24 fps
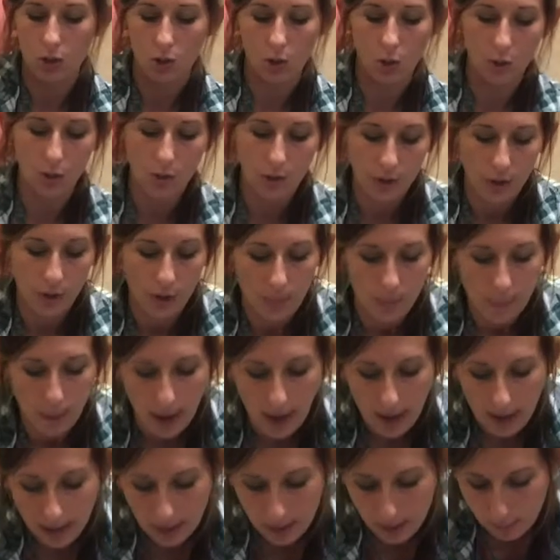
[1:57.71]
shoulder and
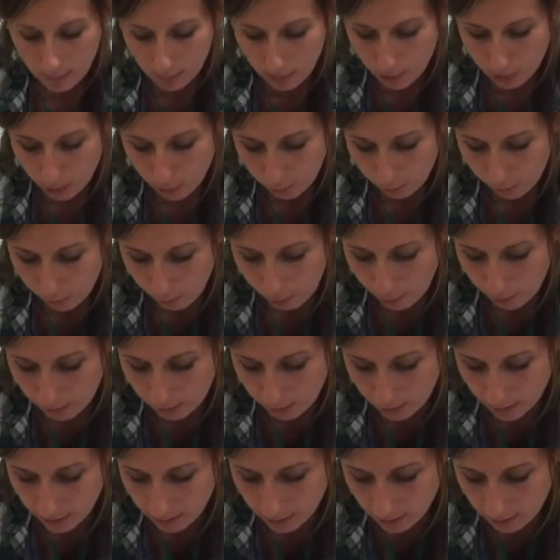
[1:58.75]
body to push
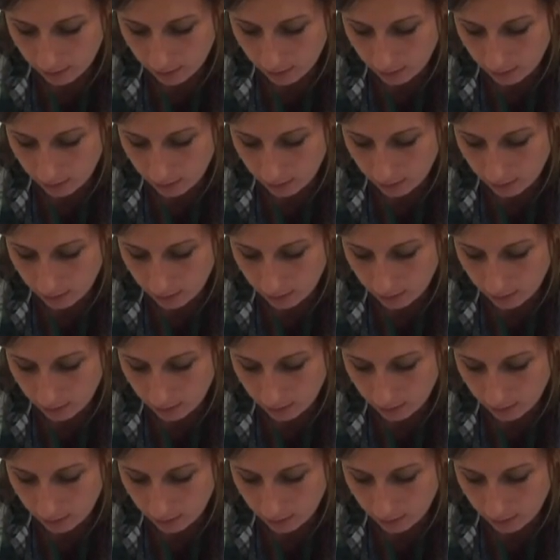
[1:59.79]
forward